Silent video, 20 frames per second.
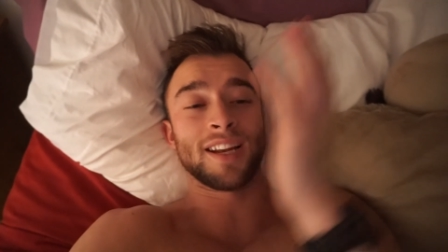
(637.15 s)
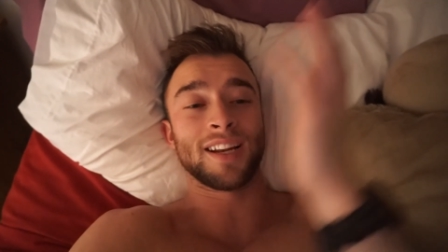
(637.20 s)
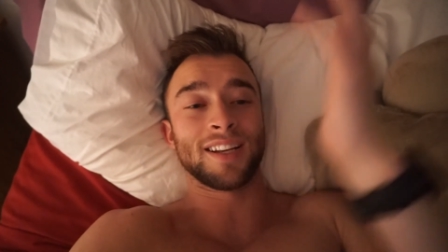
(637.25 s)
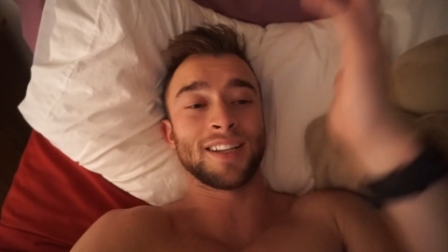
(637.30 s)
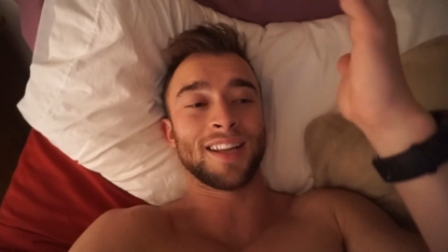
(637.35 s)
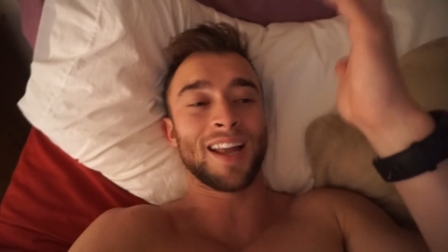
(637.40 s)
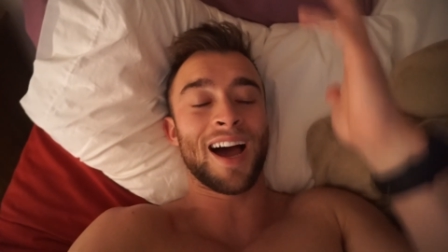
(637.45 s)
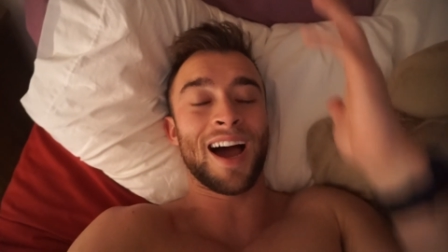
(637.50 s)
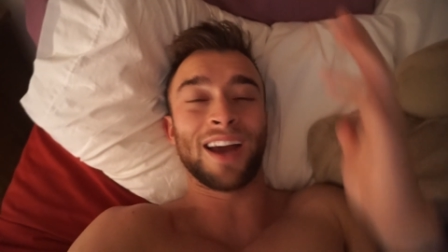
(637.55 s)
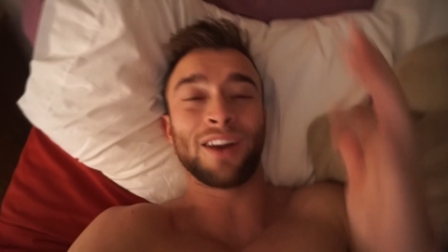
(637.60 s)

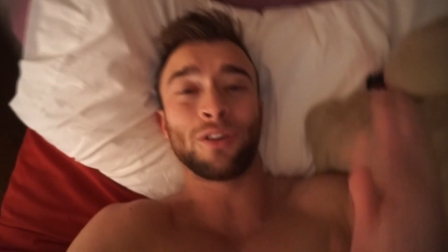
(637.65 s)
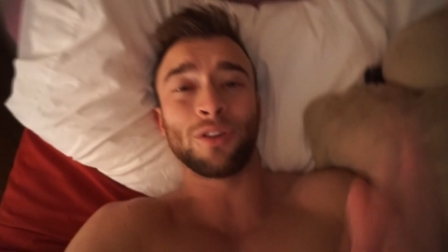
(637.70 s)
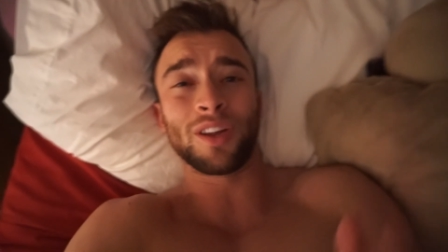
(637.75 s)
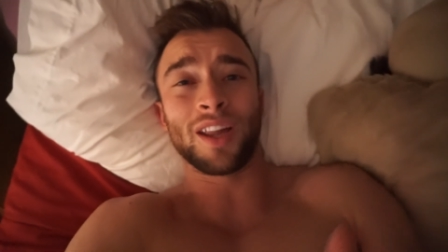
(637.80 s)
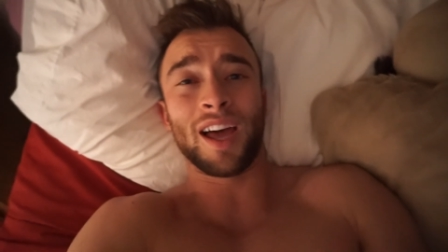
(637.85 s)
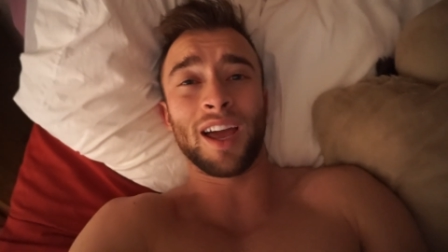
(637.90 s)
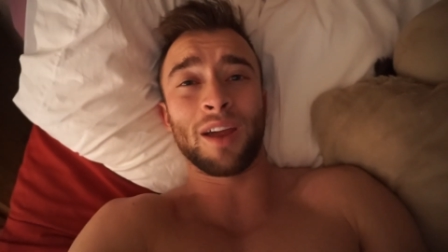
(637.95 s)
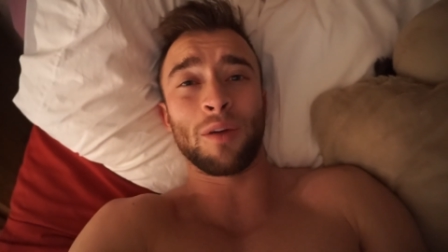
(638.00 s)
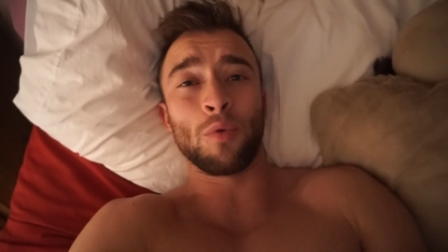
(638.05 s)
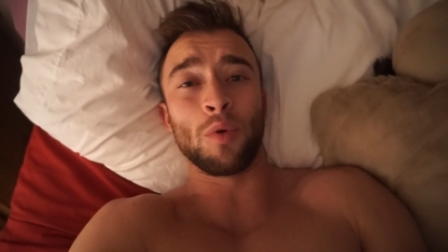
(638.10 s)
And I don't
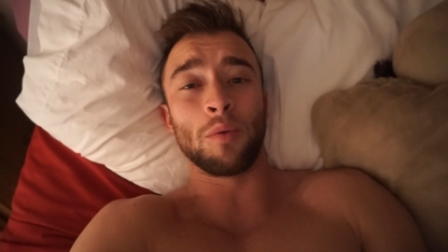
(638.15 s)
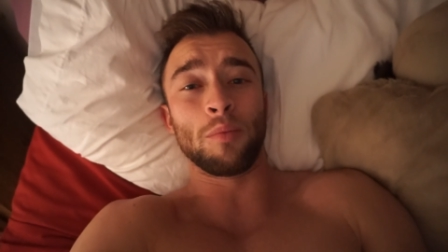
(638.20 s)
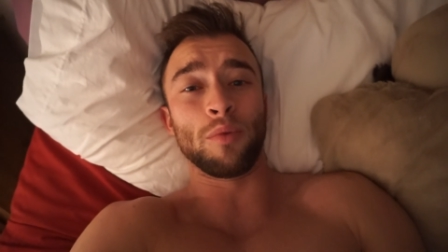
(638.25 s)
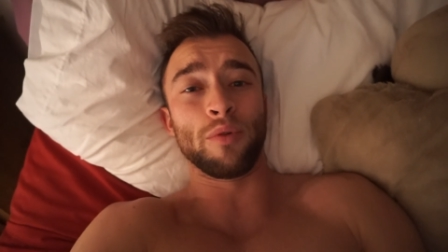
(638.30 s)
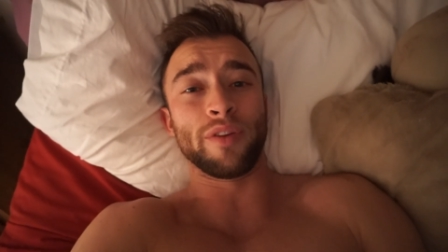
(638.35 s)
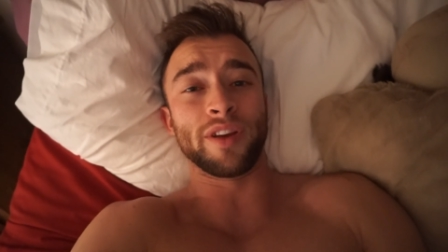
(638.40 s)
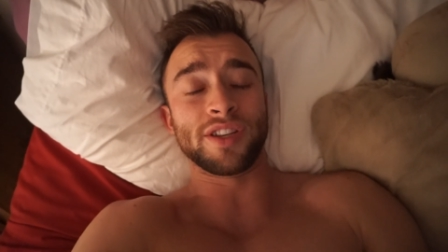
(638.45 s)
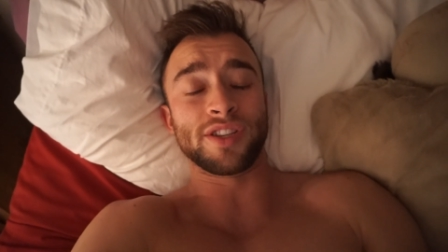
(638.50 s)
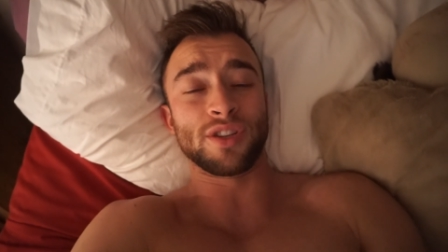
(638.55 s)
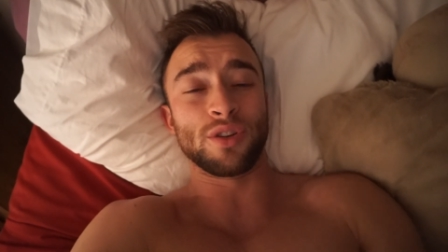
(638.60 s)
like when
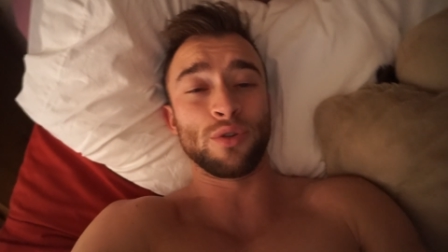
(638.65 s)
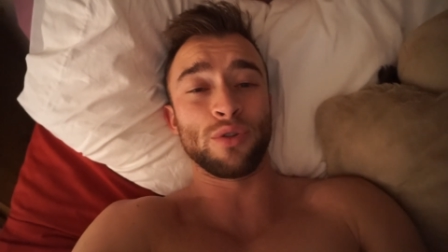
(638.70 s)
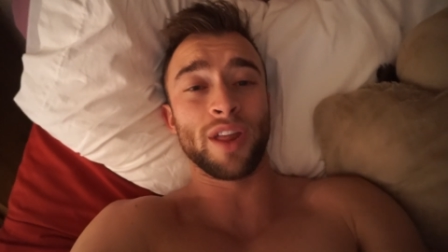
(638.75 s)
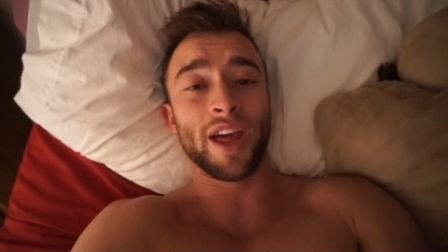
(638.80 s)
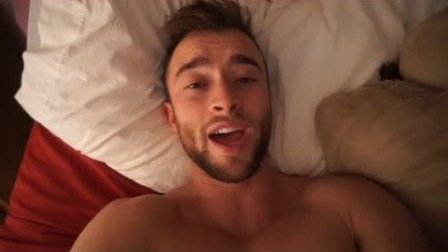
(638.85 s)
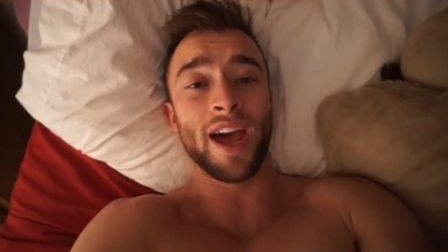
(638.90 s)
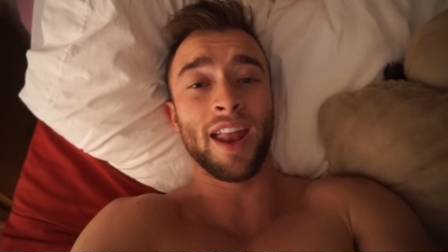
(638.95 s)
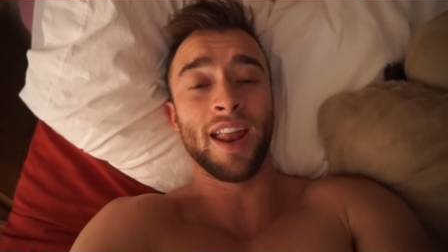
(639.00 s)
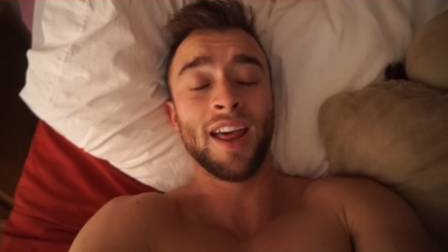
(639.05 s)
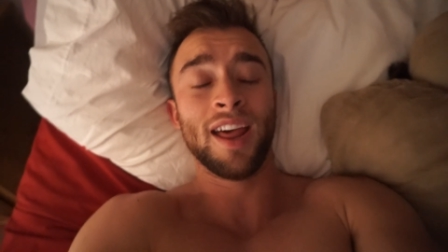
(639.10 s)
movies do
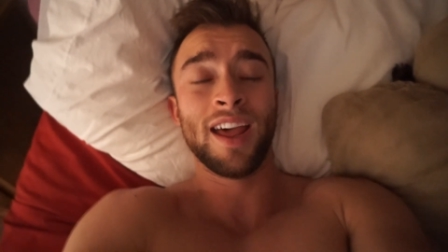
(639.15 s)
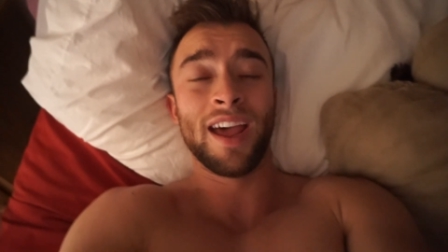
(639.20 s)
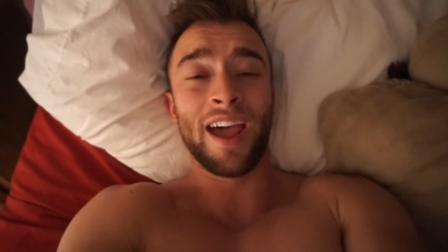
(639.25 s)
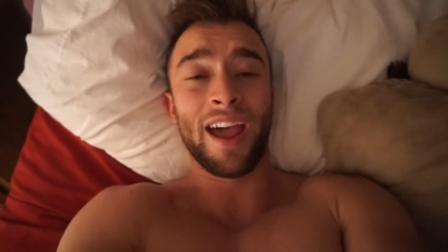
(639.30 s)
that,